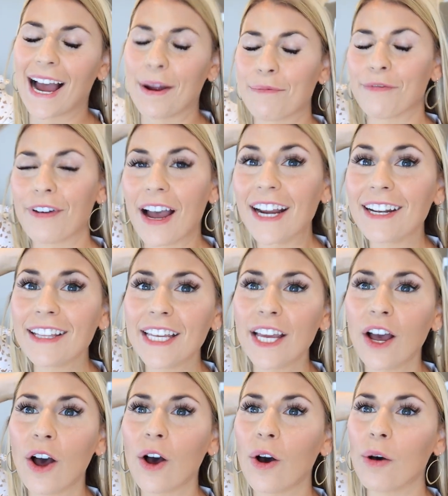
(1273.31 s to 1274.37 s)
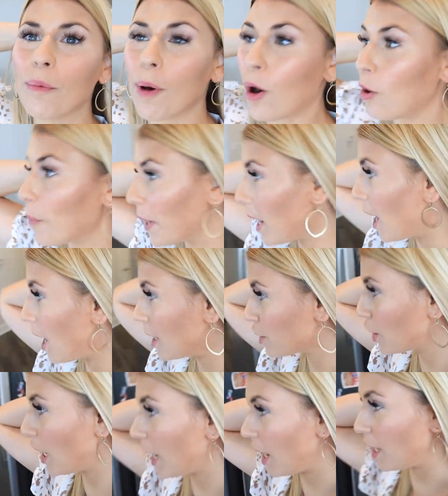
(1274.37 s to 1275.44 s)
I'm finally home. Oh my
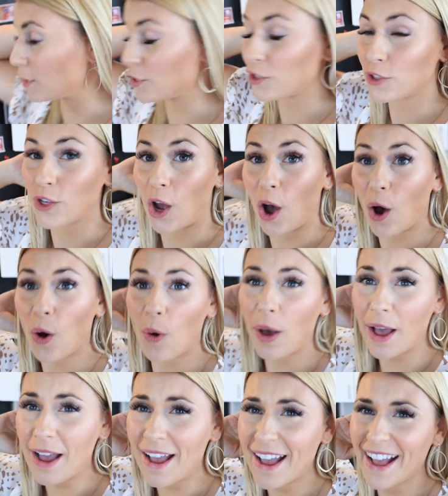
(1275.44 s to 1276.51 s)
gosh, I got so